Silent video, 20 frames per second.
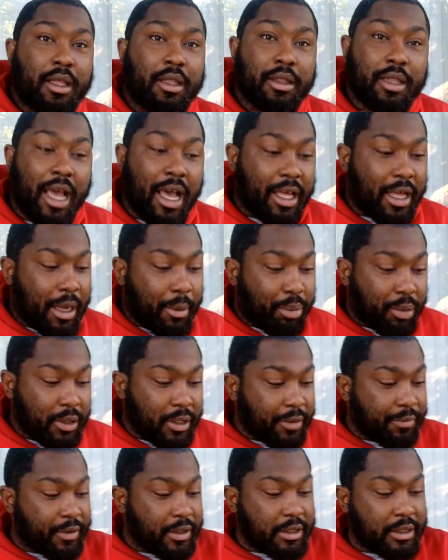I
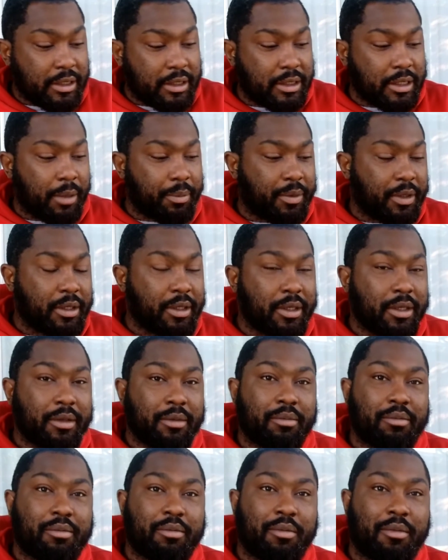believe this is something,
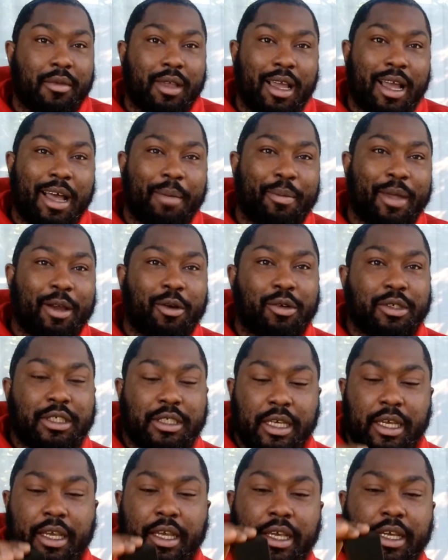I'm not going to
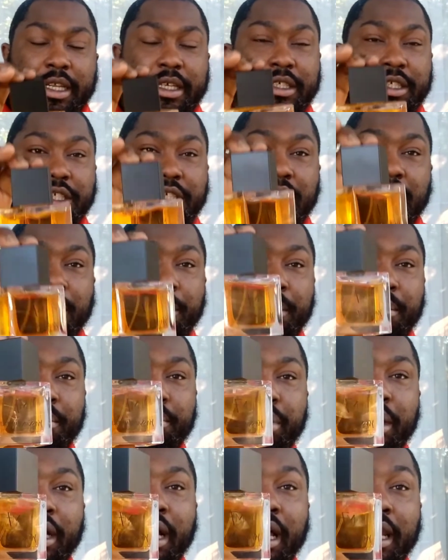say a hidden gem,
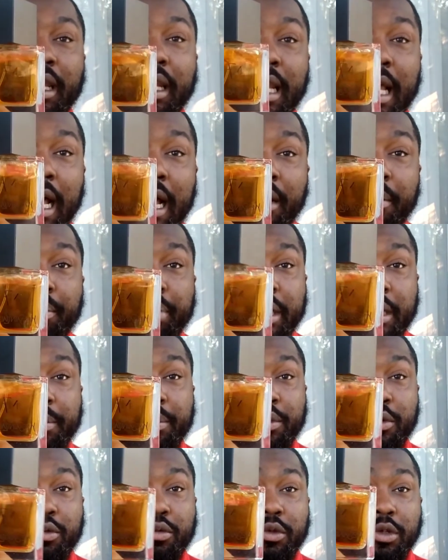but a lot of
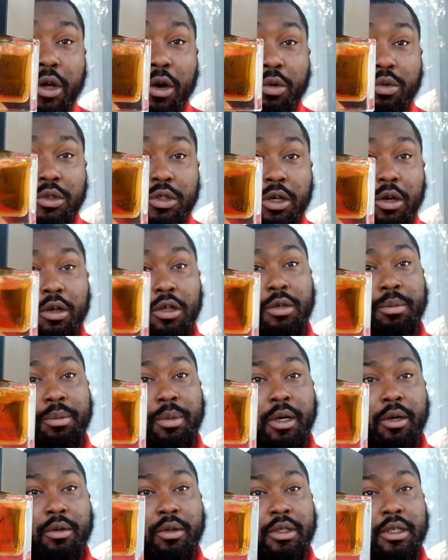people don't talk
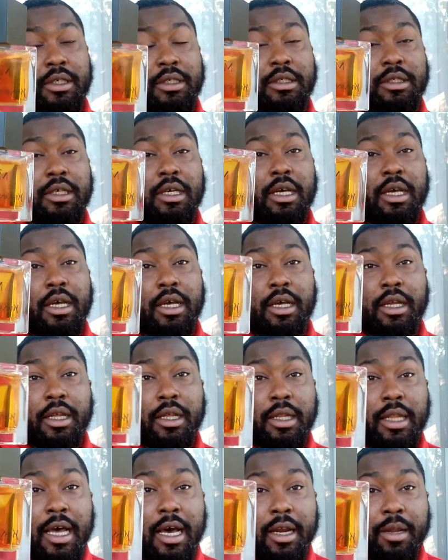about this, and a
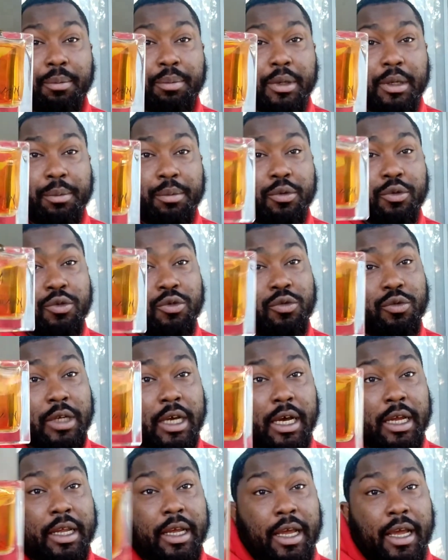lot of people do
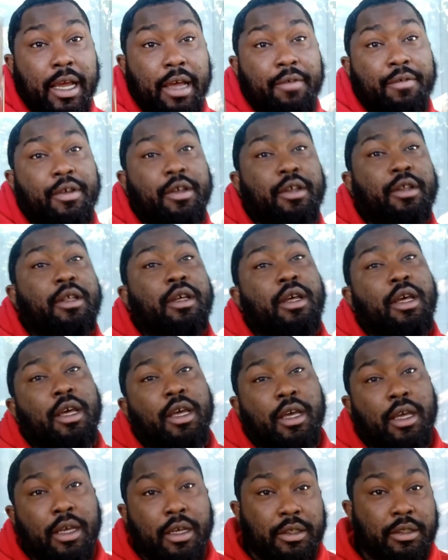not have it.
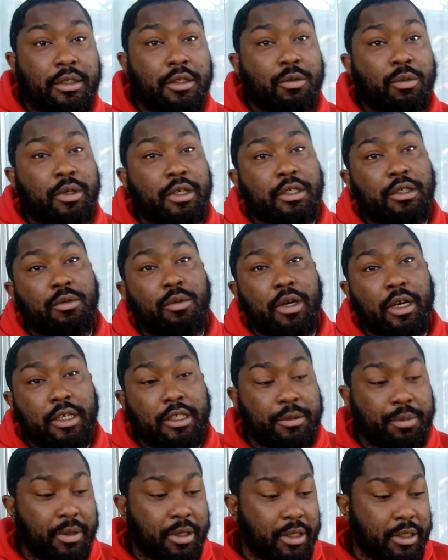Hence the reason why it's
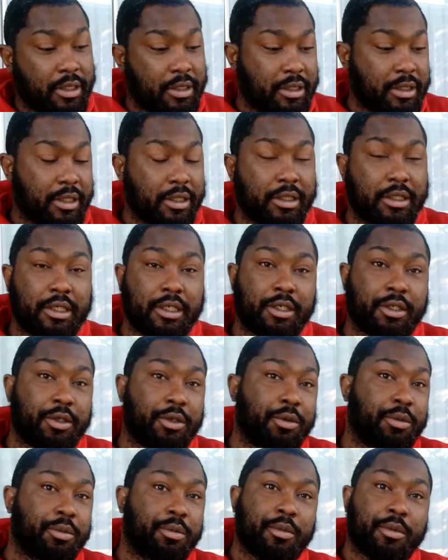been
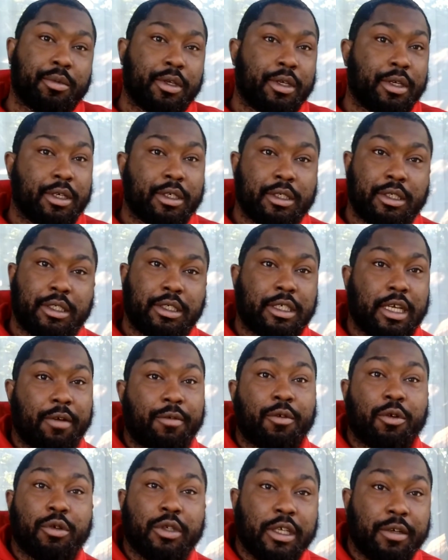discontinued
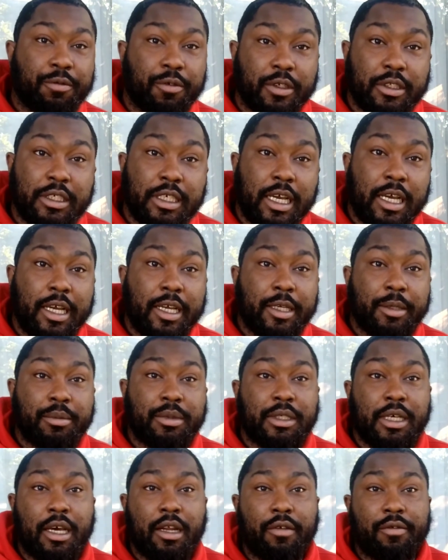several different times
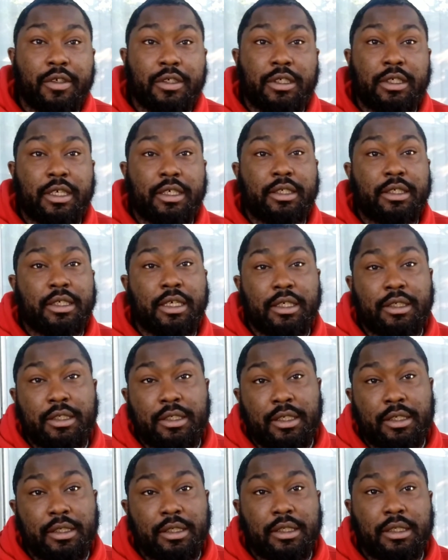out of its
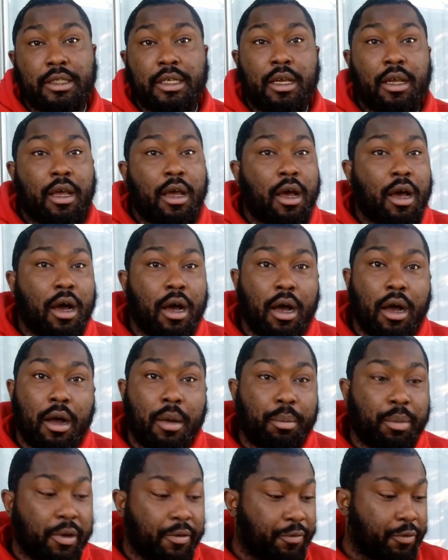existence.
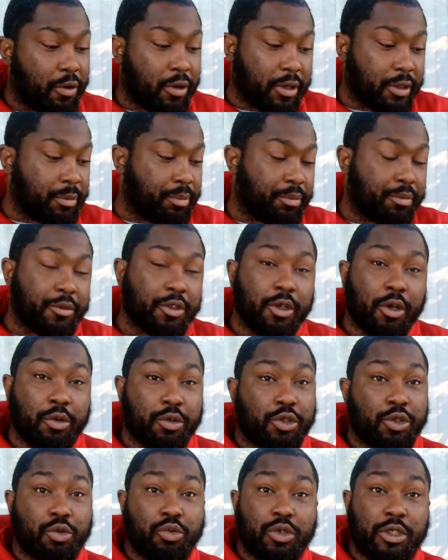But for the,
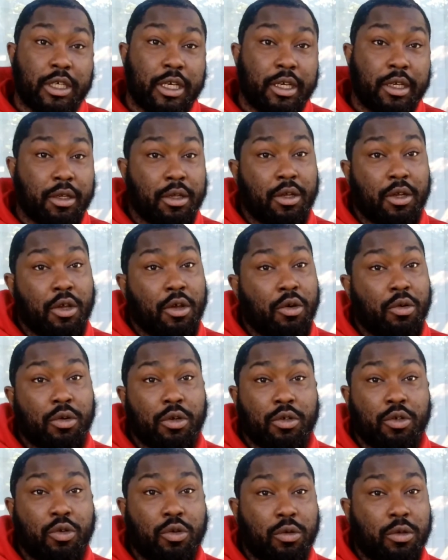Tuesday, on the
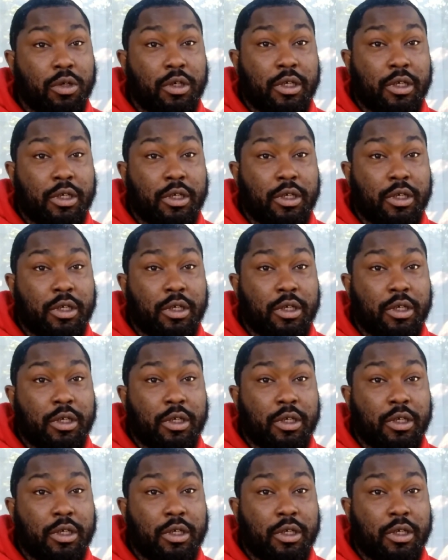cooler